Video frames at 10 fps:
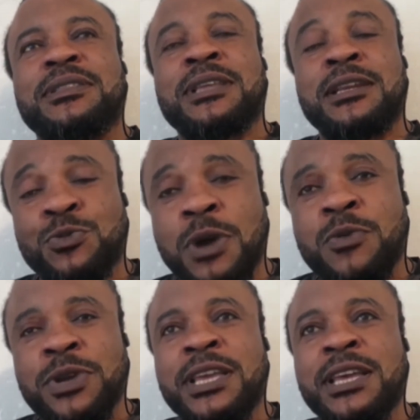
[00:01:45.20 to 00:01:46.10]
is why
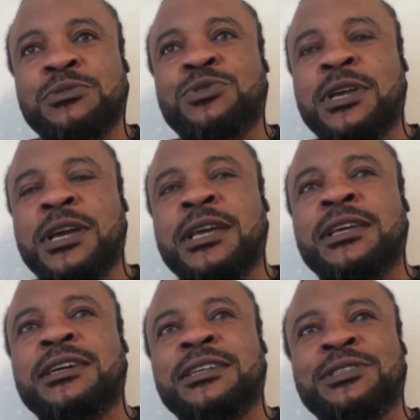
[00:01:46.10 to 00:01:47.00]
we came
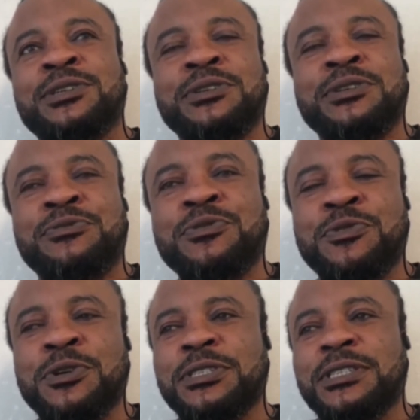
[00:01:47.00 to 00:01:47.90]
together, you know, in full
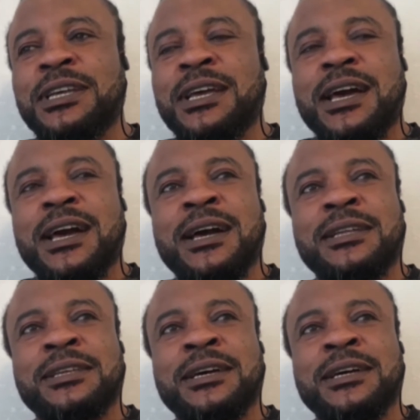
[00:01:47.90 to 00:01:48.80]
force.
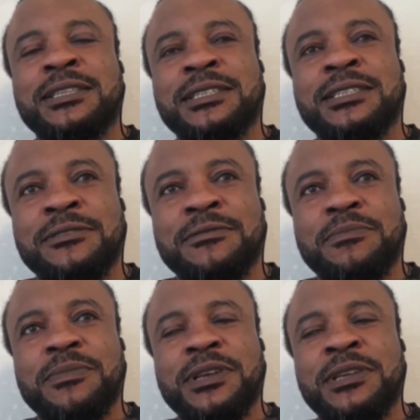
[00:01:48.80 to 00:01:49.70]
And this is the,
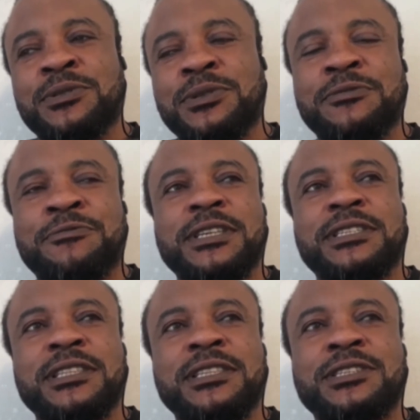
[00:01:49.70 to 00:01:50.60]
you know, the first
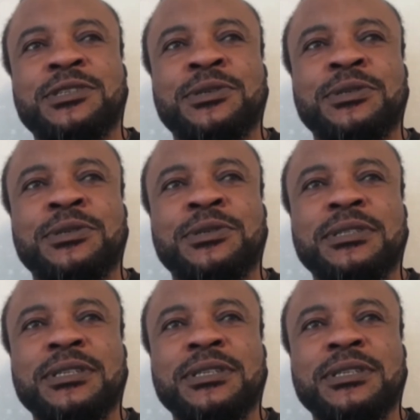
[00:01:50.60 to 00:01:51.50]
edition.
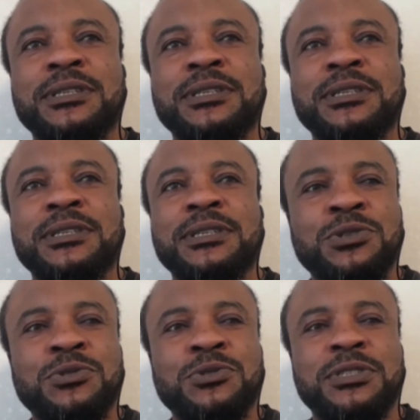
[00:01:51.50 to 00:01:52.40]
And we want to
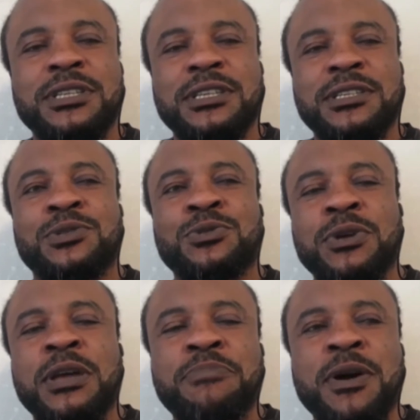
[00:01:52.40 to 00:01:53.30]
also use this to
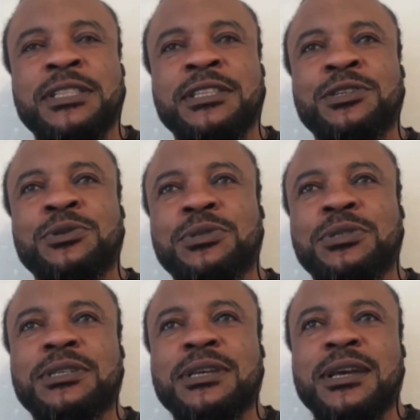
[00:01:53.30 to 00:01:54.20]
empower the youth
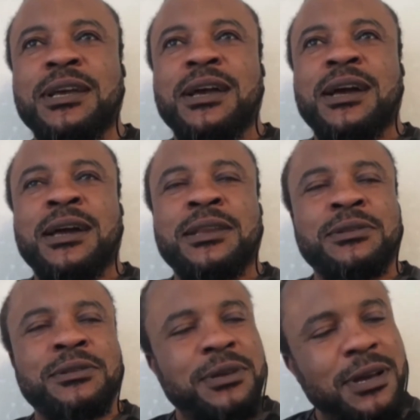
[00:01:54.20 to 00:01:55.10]

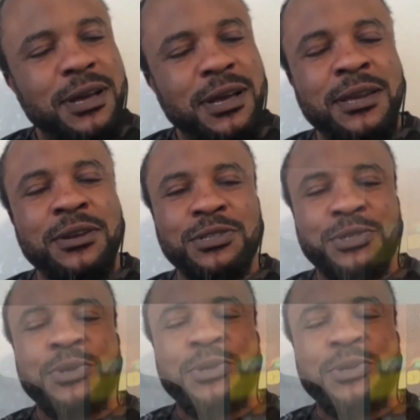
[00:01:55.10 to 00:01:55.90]
and also, you